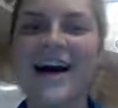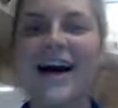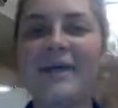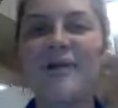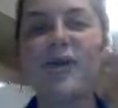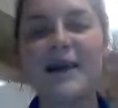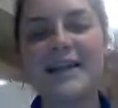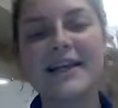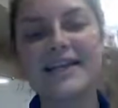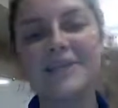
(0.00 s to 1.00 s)
A way
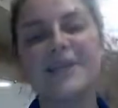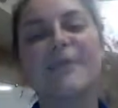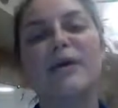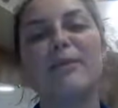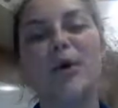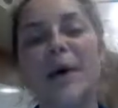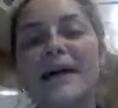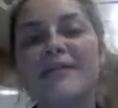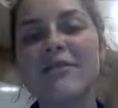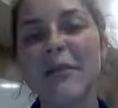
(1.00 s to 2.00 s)
that a teacher can be
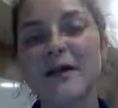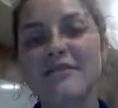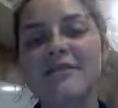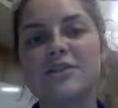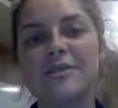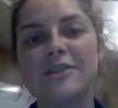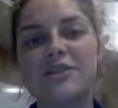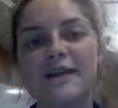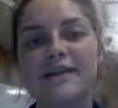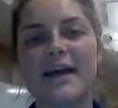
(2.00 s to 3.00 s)
proactive about a
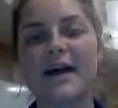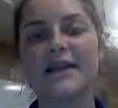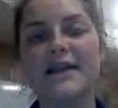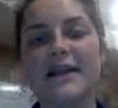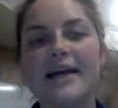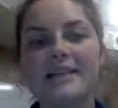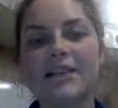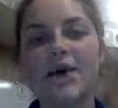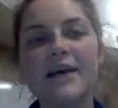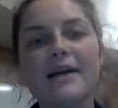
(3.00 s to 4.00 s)
situation like that is
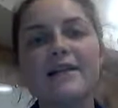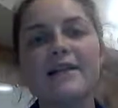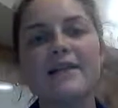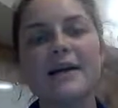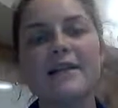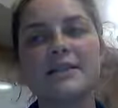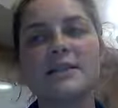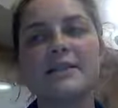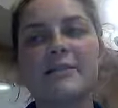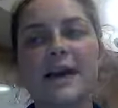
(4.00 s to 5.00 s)
knowing that
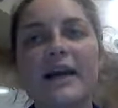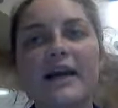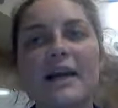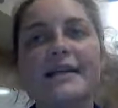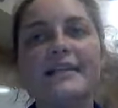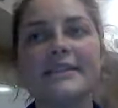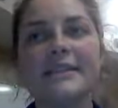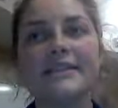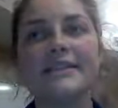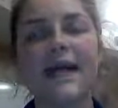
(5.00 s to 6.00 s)
student,
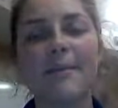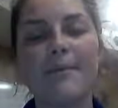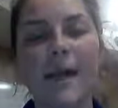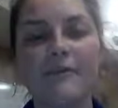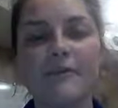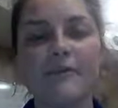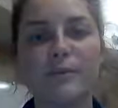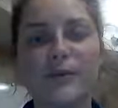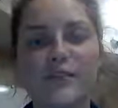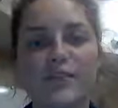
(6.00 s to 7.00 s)
recognizing that behavior
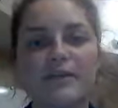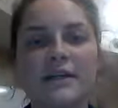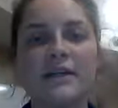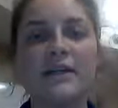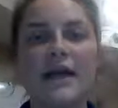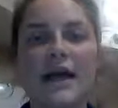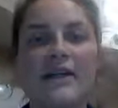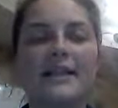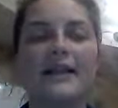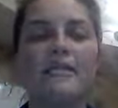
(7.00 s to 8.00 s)
from that student,
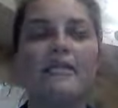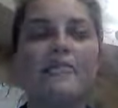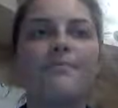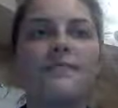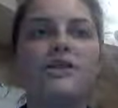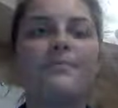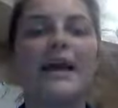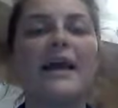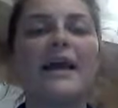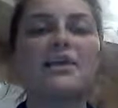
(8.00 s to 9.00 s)
and then
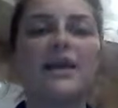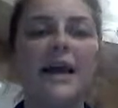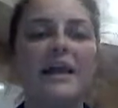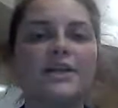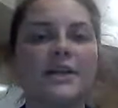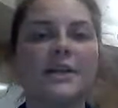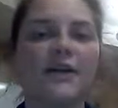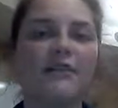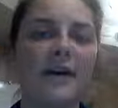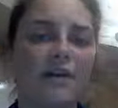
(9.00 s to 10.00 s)
making a change in
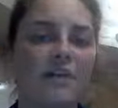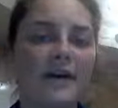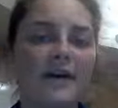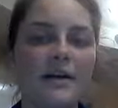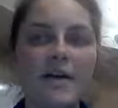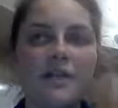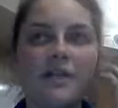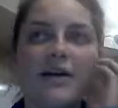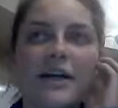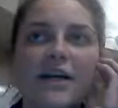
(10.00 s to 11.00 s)
the environment
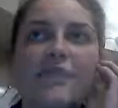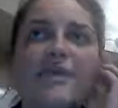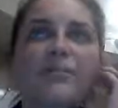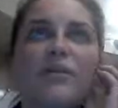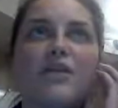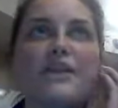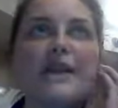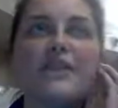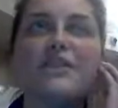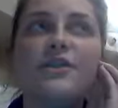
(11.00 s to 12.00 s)
So it could be moving
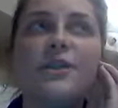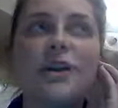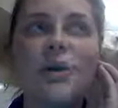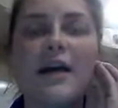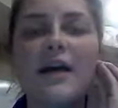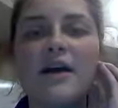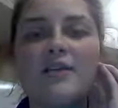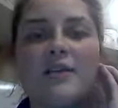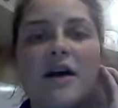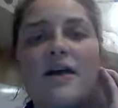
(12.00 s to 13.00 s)
that student away
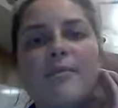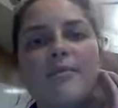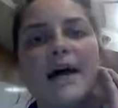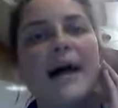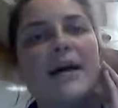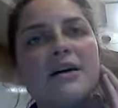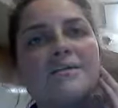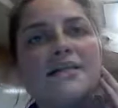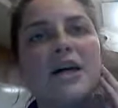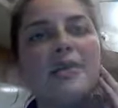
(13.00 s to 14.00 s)
from
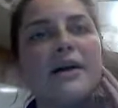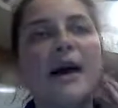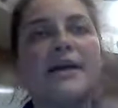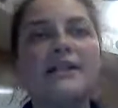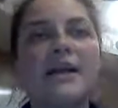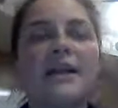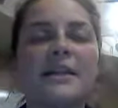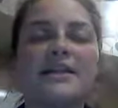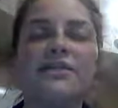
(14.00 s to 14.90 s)
items. It could be isolating that